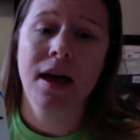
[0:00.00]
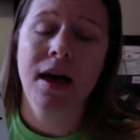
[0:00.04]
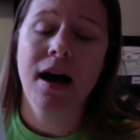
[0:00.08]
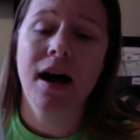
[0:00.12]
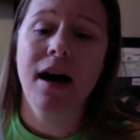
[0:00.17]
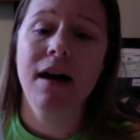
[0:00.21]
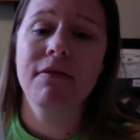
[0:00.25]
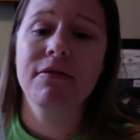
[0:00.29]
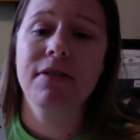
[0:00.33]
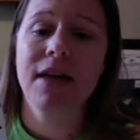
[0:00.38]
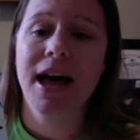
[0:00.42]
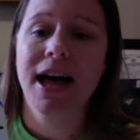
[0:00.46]

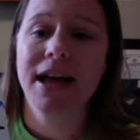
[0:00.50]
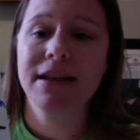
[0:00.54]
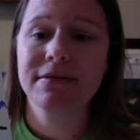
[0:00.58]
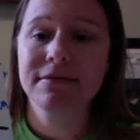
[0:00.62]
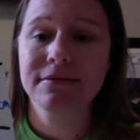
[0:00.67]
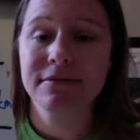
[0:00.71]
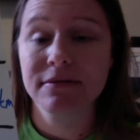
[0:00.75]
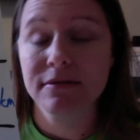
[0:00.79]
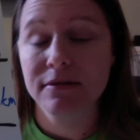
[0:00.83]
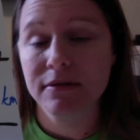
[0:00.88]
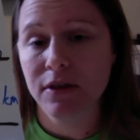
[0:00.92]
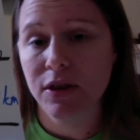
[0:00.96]
Of that,
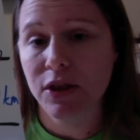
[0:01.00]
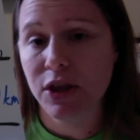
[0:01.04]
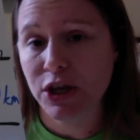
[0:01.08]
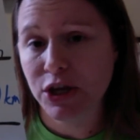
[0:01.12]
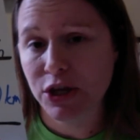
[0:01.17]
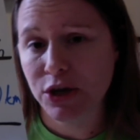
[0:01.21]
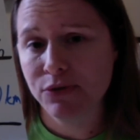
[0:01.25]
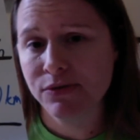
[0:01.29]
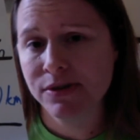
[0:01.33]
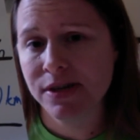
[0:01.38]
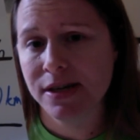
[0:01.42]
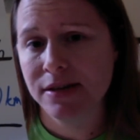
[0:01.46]
the
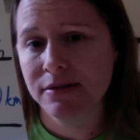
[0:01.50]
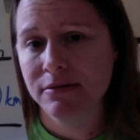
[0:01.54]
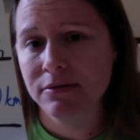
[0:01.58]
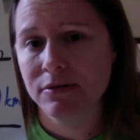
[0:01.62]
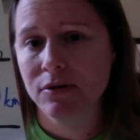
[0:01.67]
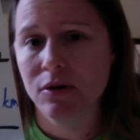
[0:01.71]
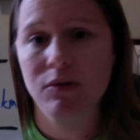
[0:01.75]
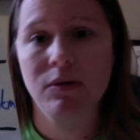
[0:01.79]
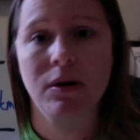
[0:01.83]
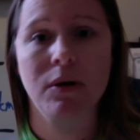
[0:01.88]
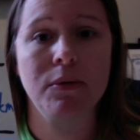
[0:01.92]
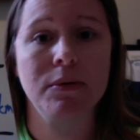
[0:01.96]
Union,
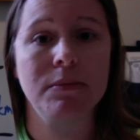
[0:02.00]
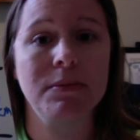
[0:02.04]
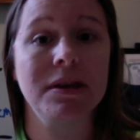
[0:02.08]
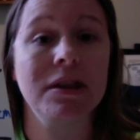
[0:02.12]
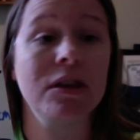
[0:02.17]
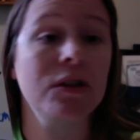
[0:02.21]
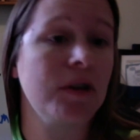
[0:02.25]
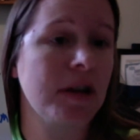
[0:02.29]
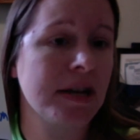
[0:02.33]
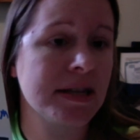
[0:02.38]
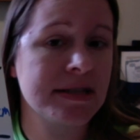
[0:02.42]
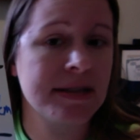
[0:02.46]
or what would be the
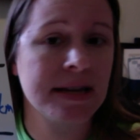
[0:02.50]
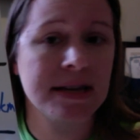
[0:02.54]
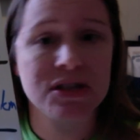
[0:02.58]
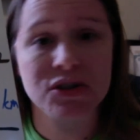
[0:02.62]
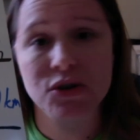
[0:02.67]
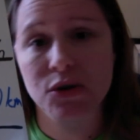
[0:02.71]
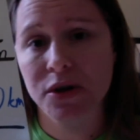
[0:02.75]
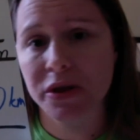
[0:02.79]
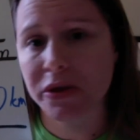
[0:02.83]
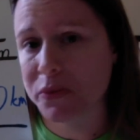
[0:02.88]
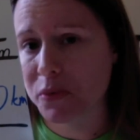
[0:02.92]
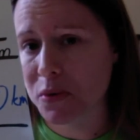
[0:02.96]
United States
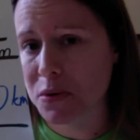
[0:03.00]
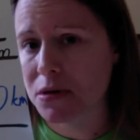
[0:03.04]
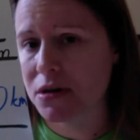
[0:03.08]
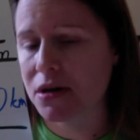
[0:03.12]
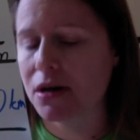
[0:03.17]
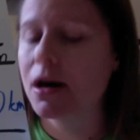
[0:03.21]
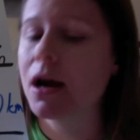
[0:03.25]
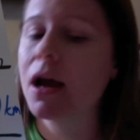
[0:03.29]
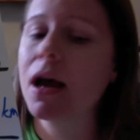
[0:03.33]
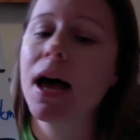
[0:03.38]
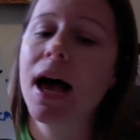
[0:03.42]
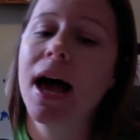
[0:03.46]
during the
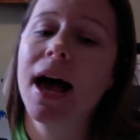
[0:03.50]
war,